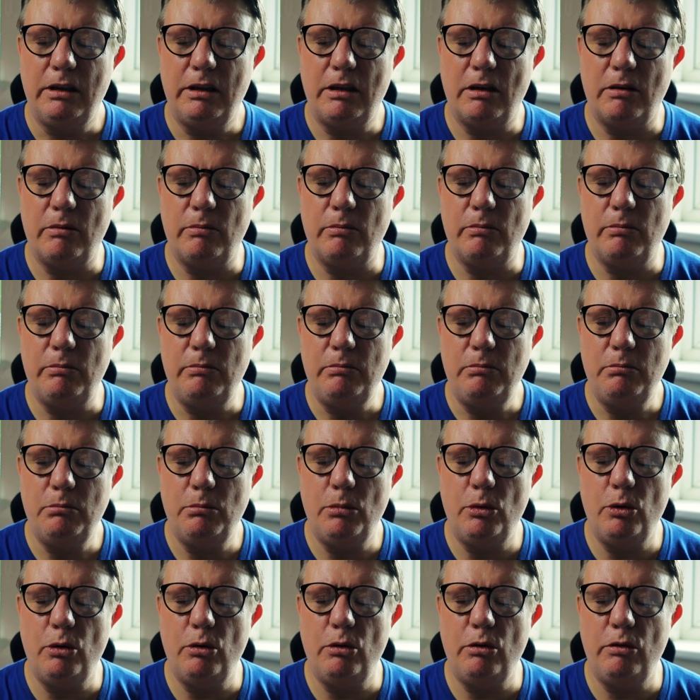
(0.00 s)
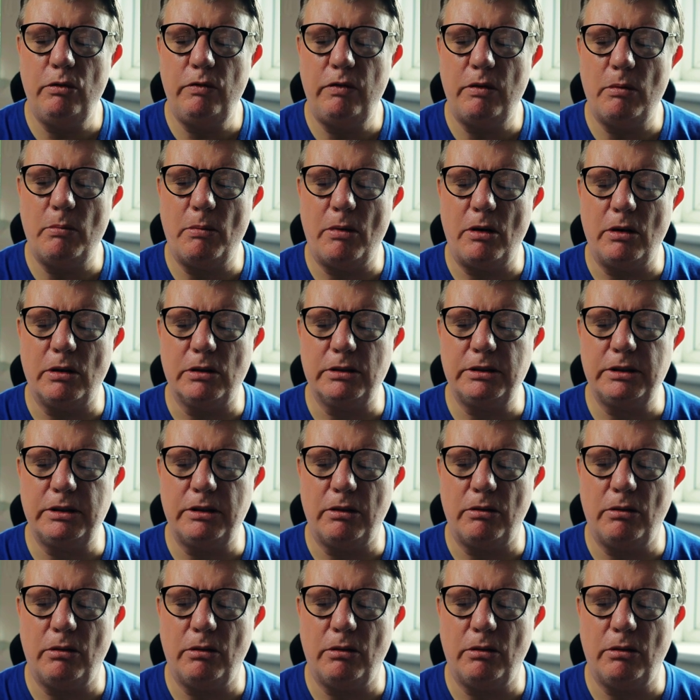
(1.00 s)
Come, move amongst